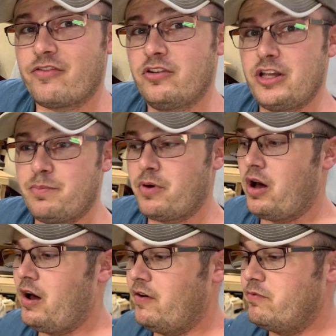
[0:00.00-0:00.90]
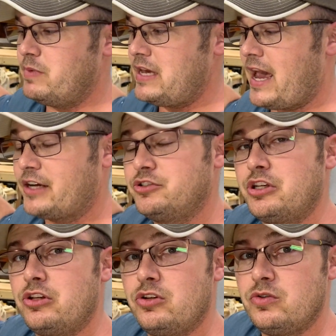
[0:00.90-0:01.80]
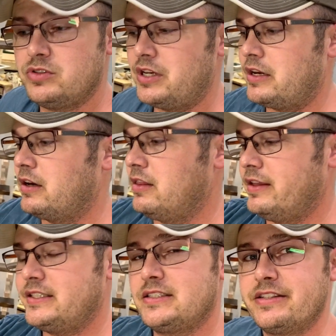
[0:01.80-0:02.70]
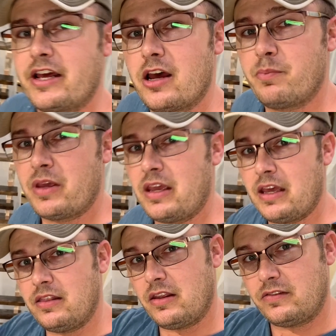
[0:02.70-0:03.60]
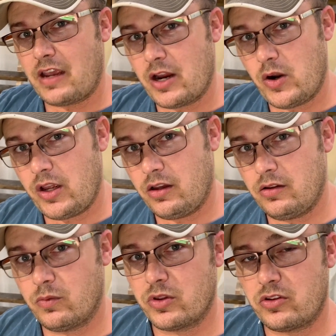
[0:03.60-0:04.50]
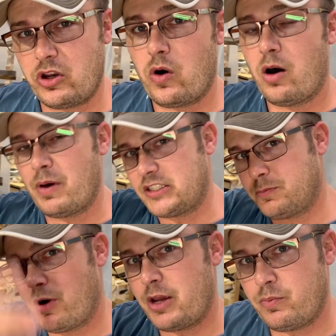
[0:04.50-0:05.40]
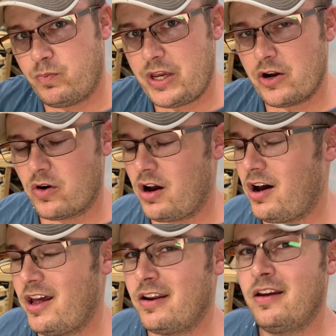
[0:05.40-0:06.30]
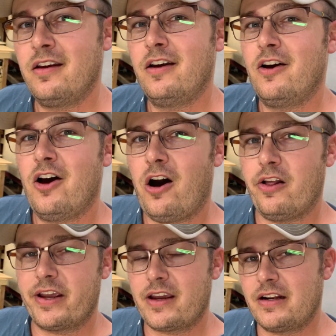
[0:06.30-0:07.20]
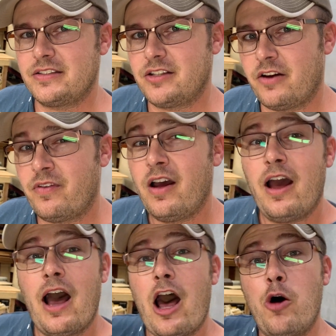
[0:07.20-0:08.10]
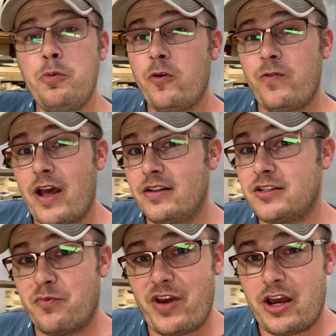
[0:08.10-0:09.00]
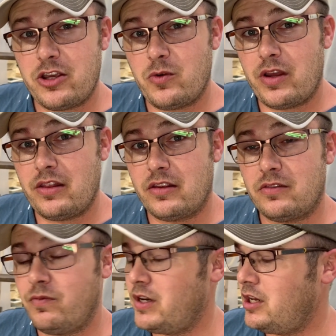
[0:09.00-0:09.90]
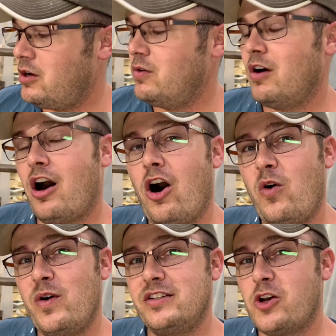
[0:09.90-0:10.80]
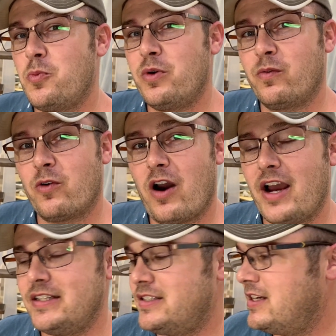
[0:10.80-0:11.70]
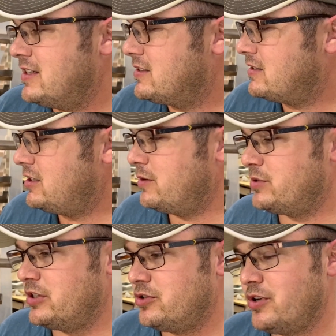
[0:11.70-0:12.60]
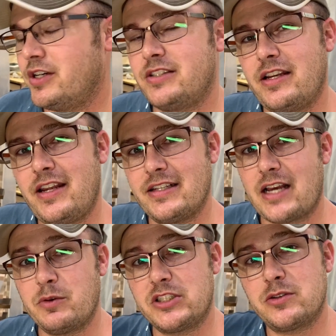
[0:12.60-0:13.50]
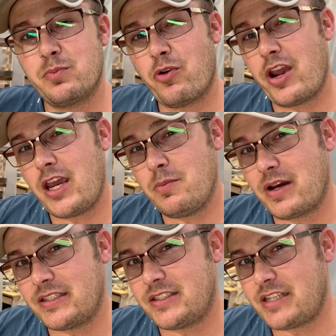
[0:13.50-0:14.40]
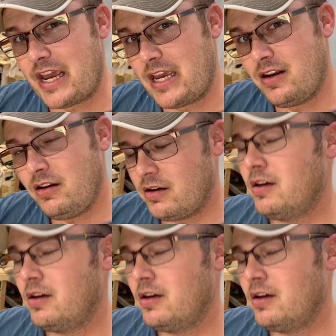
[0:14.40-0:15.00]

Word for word: clip of me actually using this setup in this area with you know all my spray gear on all that kind of stuff I hope you found some value in this video. Always open for ideas, tips, and tricks. And yes, I was spraying my stain